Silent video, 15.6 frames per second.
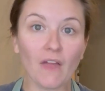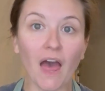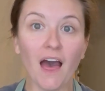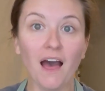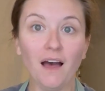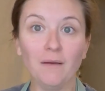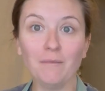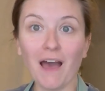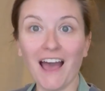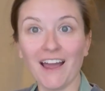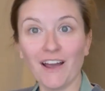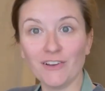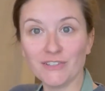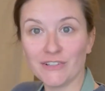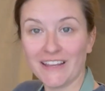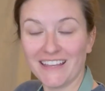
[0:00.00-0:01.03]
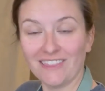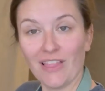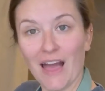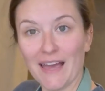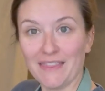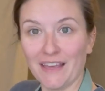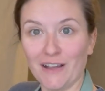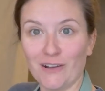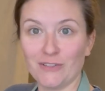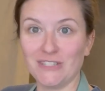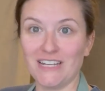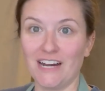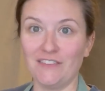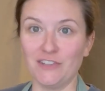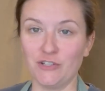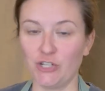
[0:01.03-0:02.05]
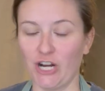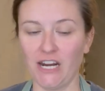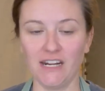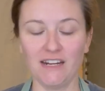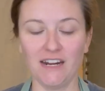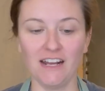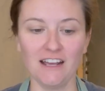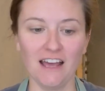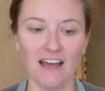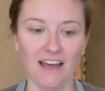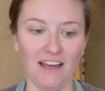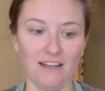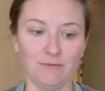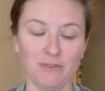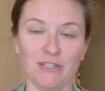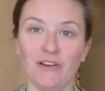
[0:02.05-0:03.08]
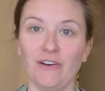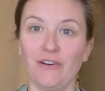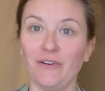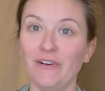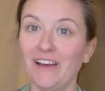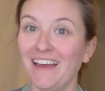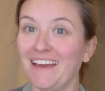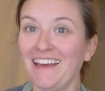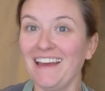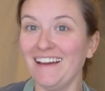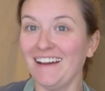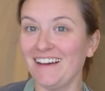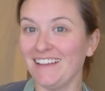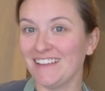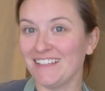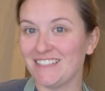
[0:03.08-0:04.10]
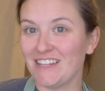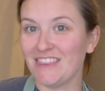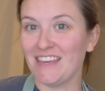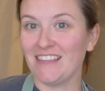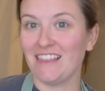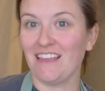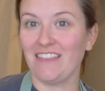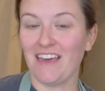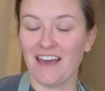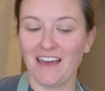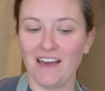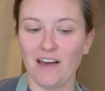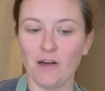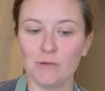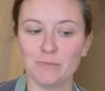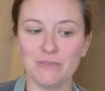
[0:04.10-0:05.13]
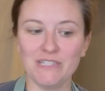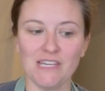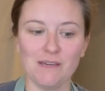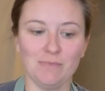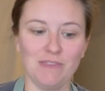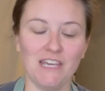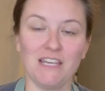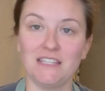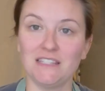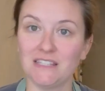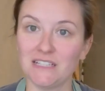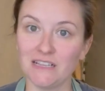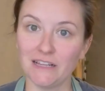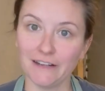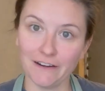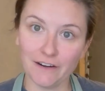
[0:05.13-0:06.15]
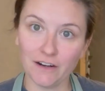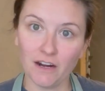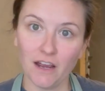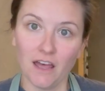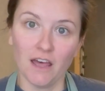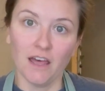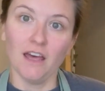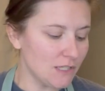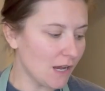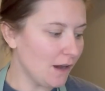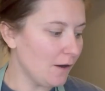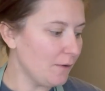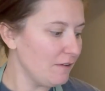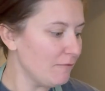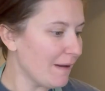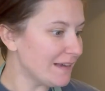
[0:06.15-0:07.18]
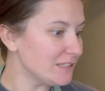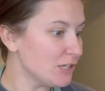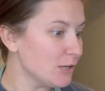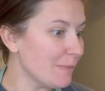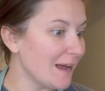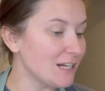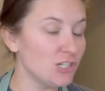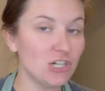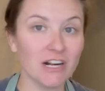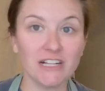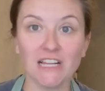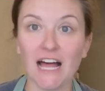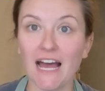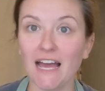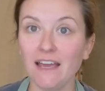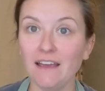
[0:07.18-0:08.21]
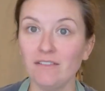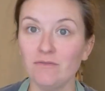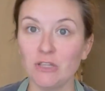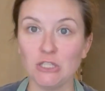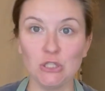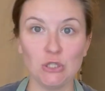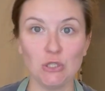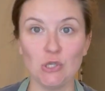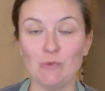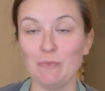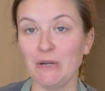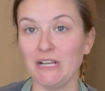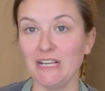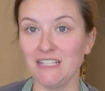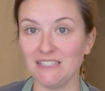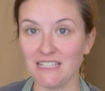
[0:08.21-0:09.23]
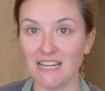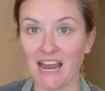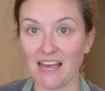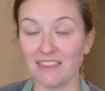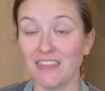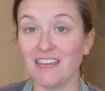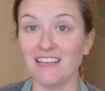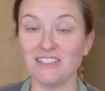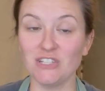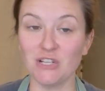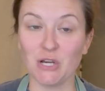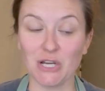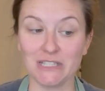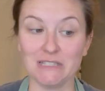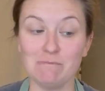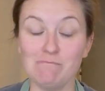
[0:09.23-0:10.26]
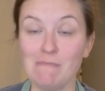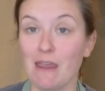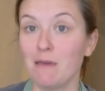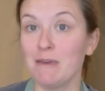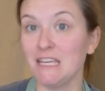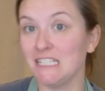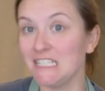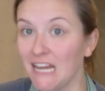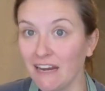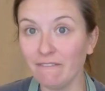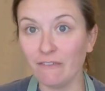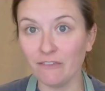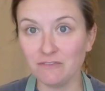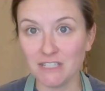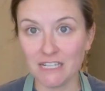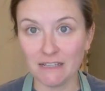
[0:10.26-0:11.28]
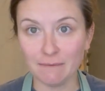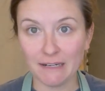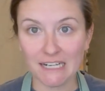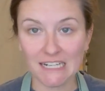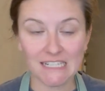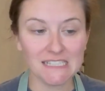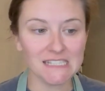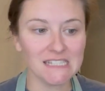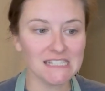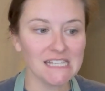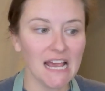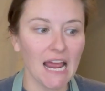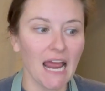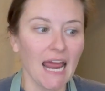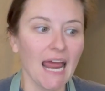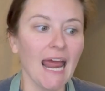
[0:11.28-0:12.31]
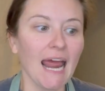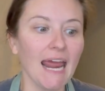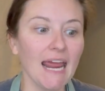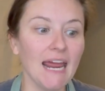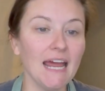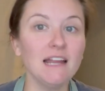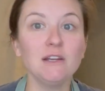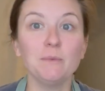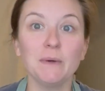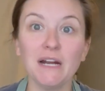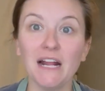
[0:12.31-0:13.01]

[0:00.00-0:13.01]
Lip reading: I also get lye that goes down the drain. So I like to think that that helps keep things clear. So we've master batched our lye. Super easy. I think it took us maybe 10-15 minutes. And we're